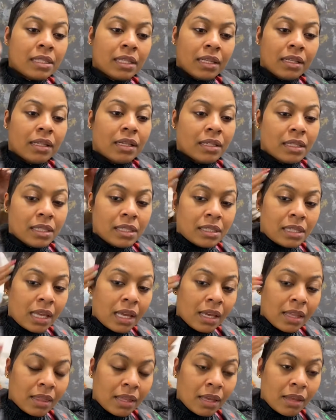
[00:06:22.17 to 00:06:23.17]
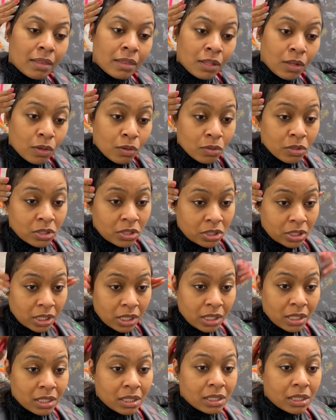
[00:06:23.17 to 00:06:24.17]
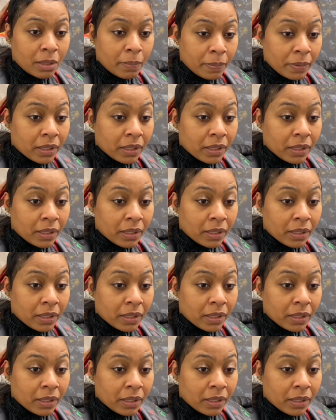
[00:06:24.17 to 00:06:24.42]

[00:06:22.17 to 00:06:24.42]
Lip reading: And she is pretty much done.